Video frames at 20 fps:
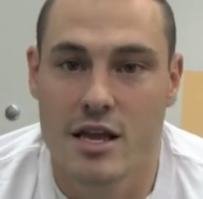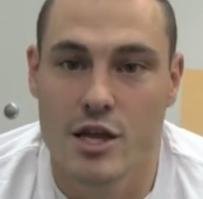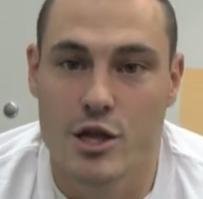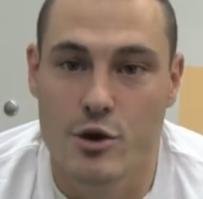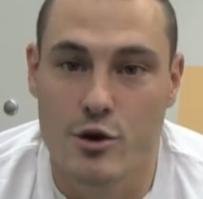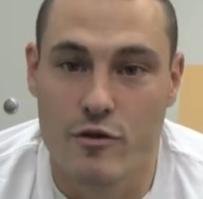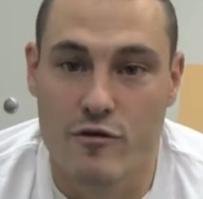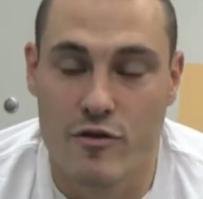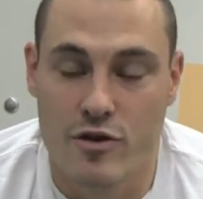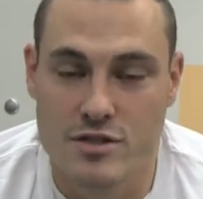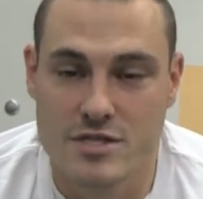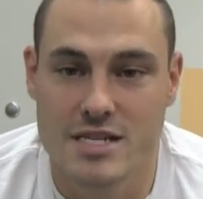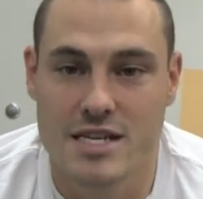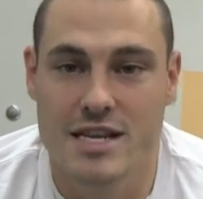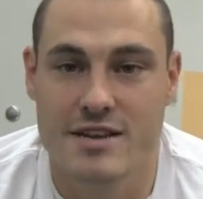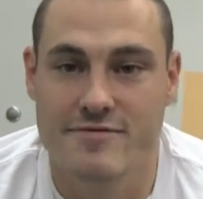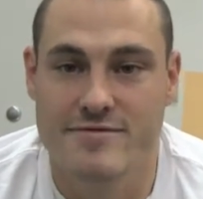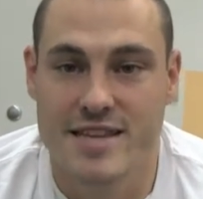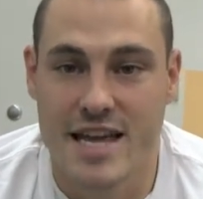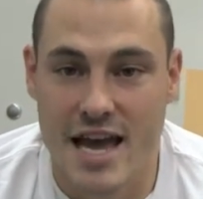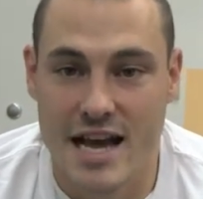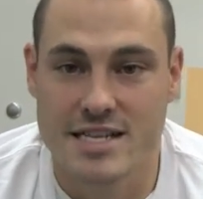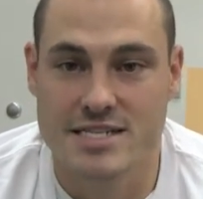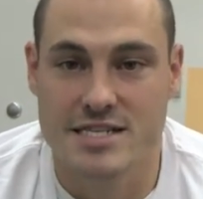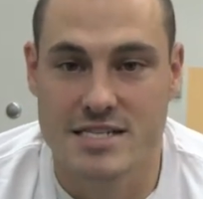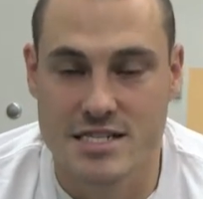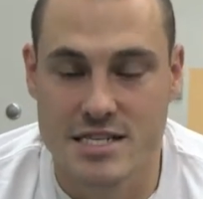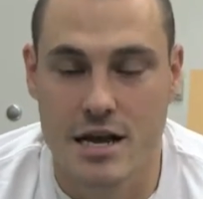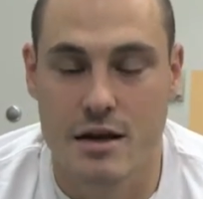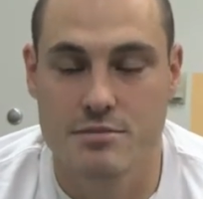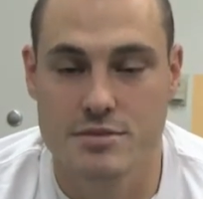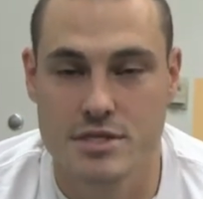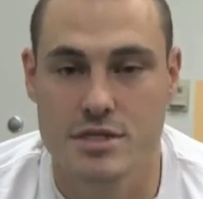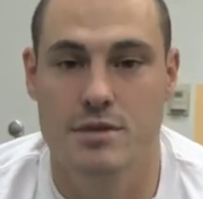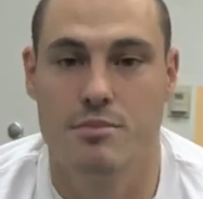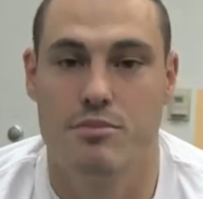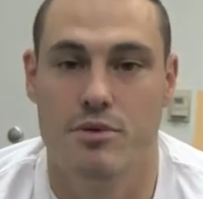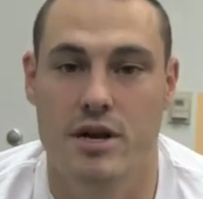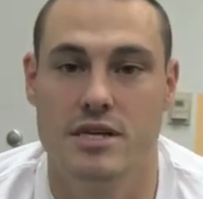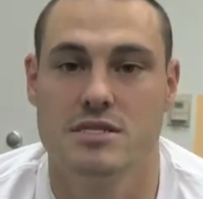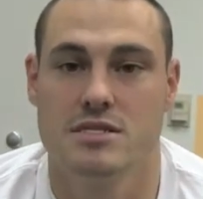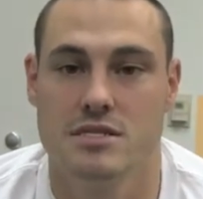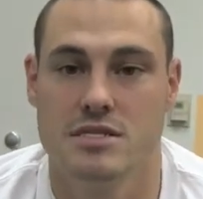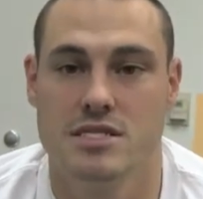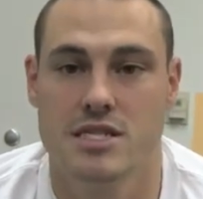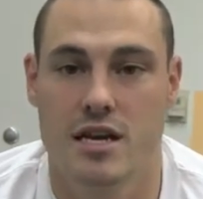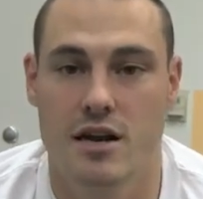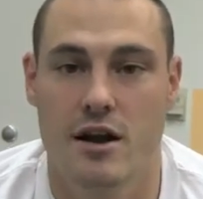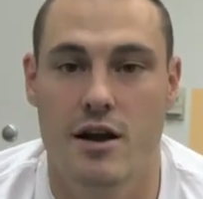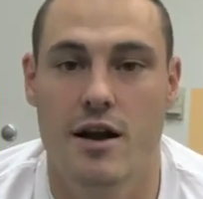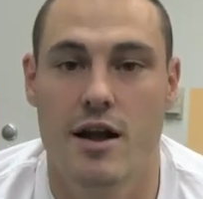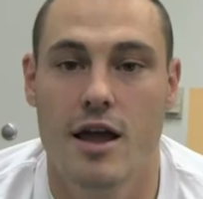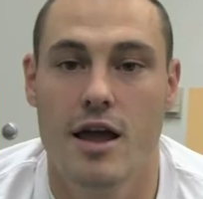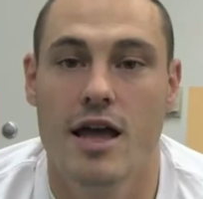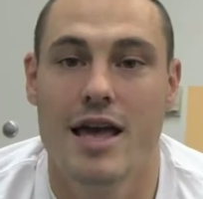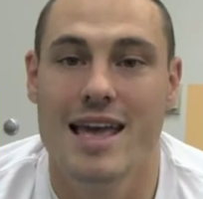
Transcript: University of Texas comes to the Breslin Center.